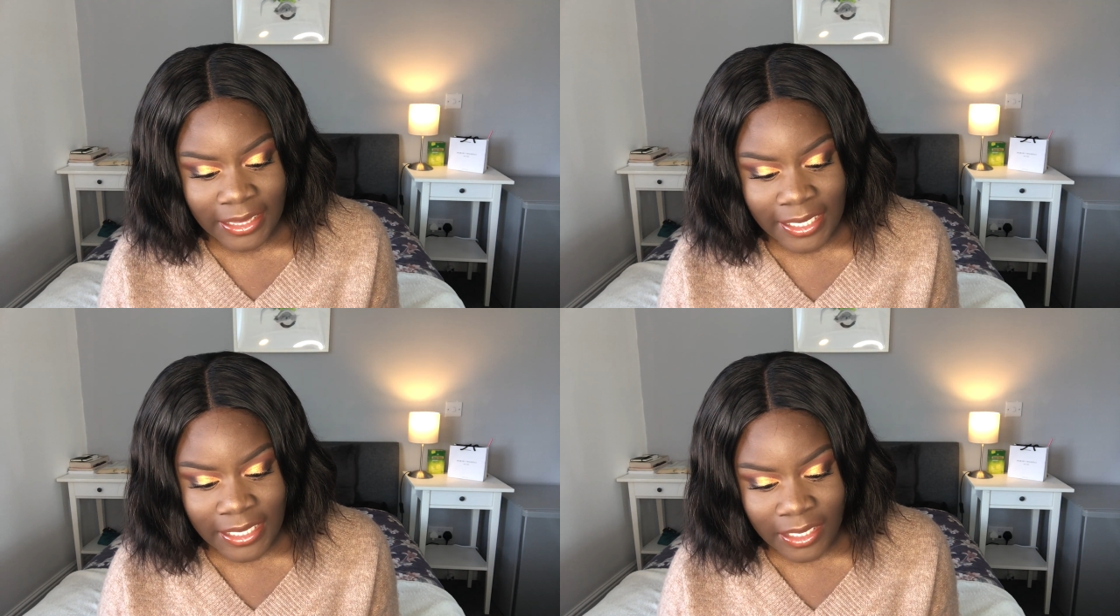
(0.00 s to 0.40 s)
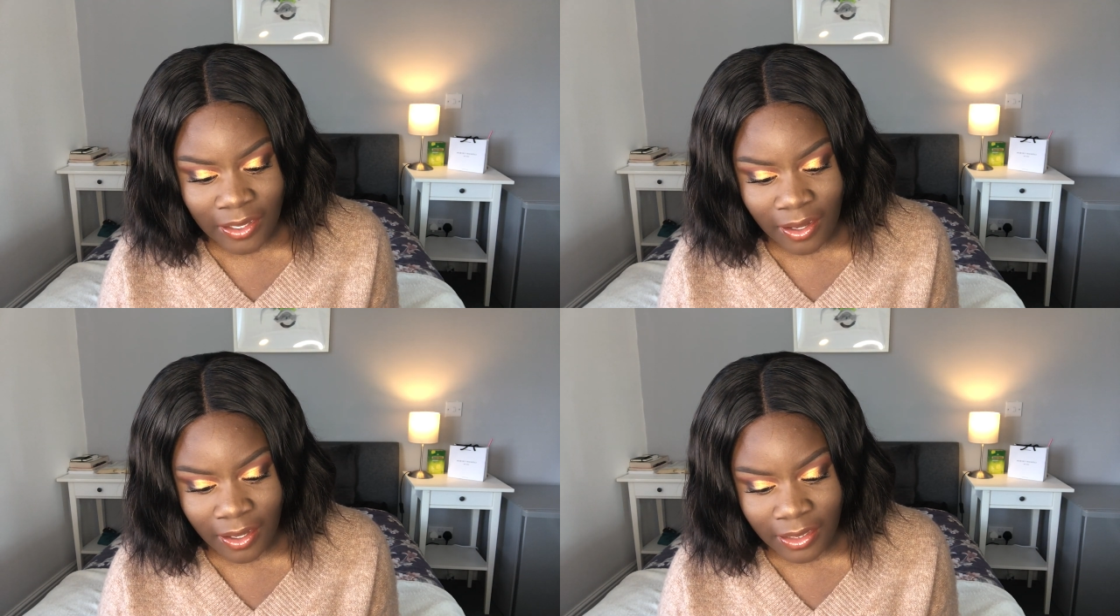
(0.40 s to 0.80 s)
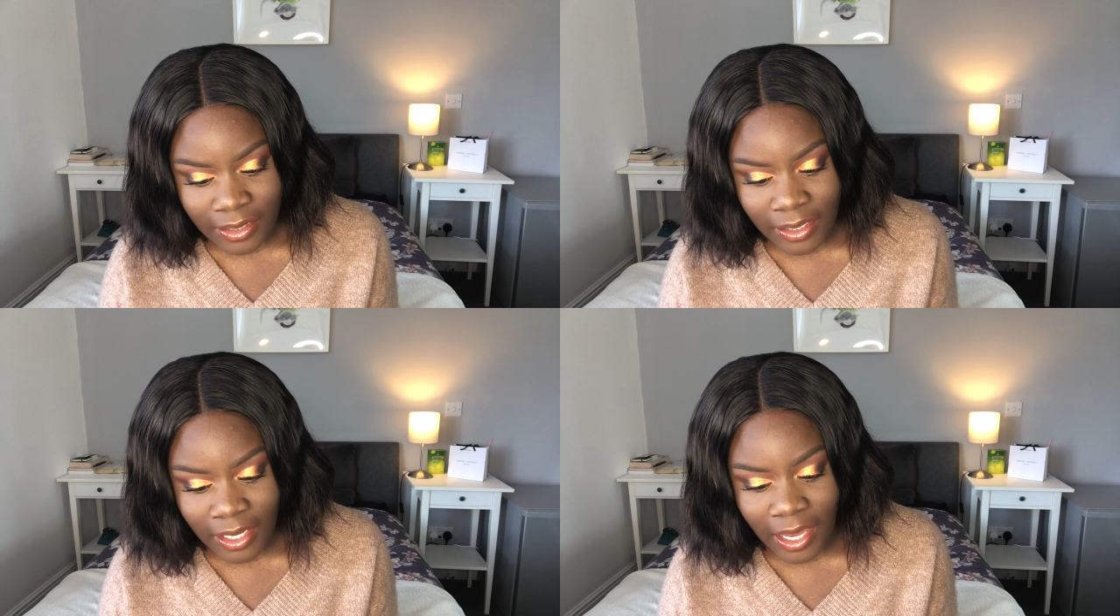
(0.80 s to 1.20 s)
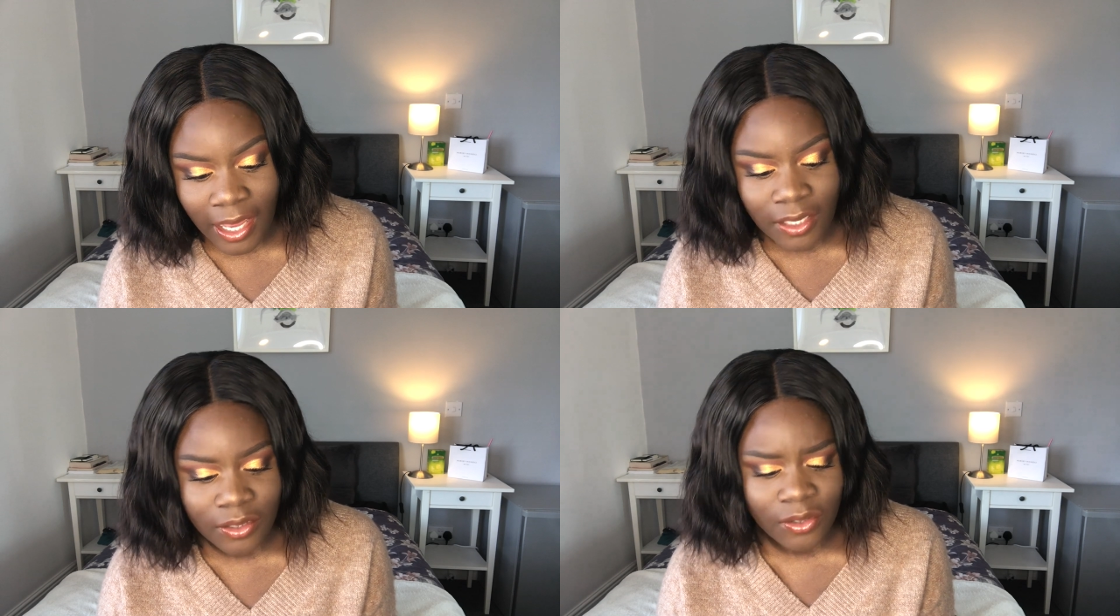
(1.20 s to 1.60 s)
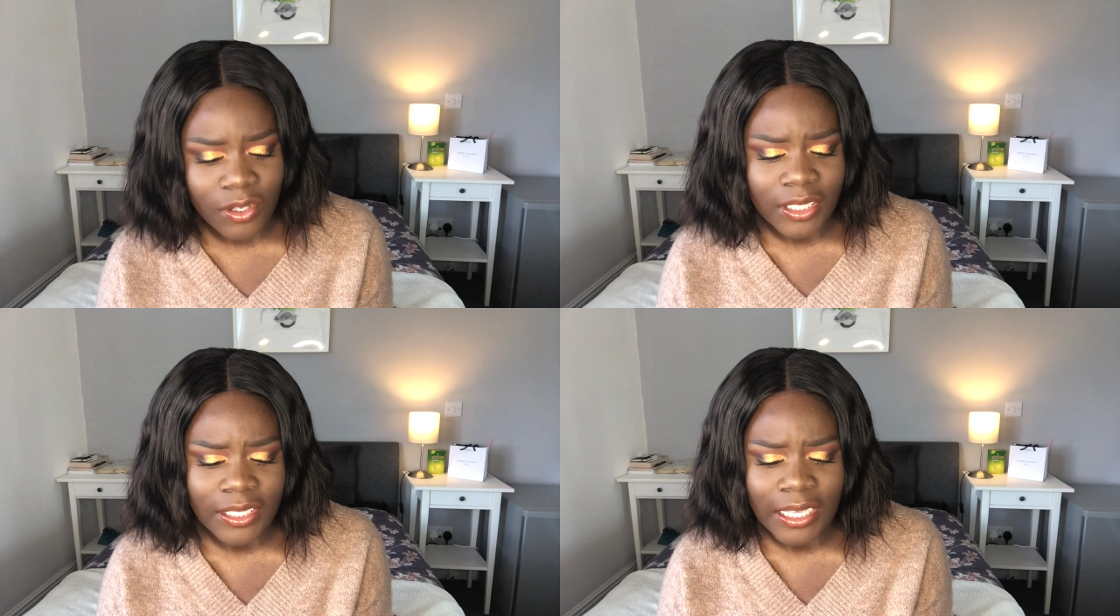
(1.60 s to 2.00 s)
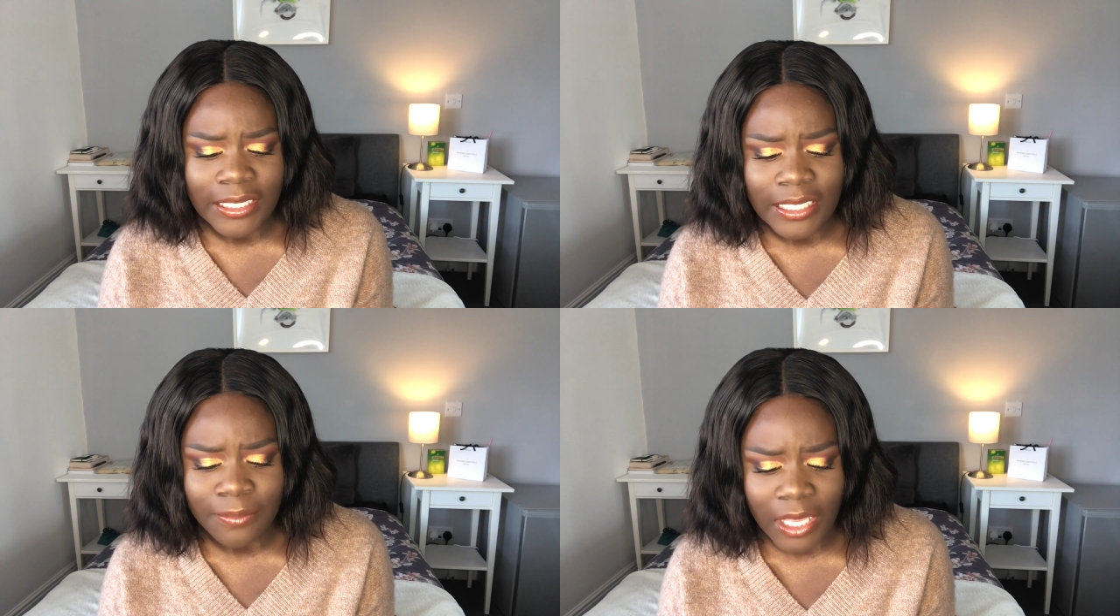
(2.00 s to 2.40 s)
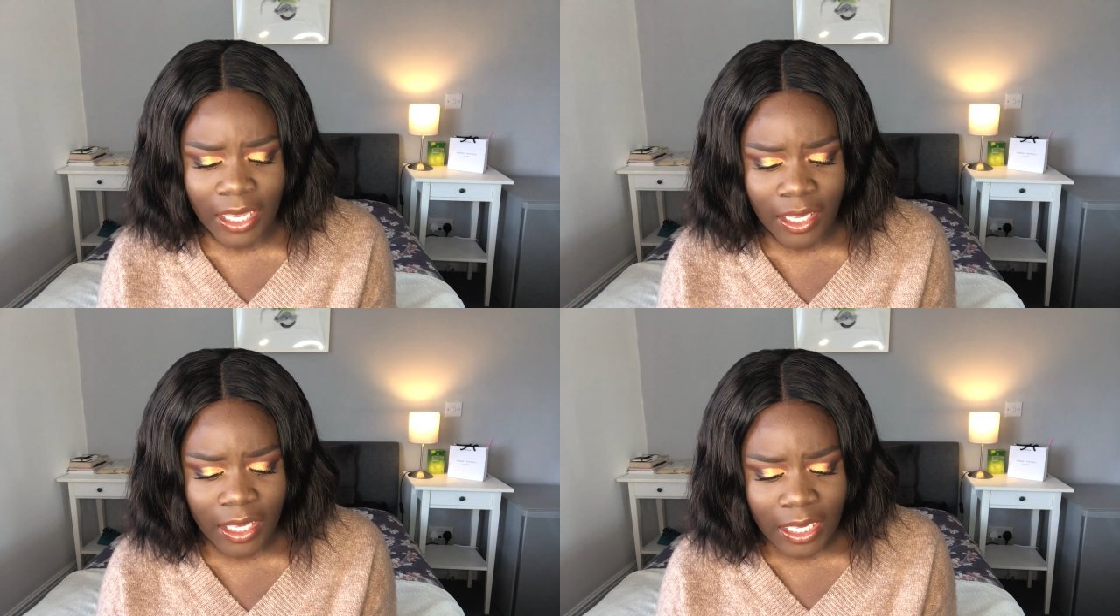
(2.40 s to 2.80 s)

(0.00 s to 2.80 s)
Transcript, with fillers: This is hard. And God said to me,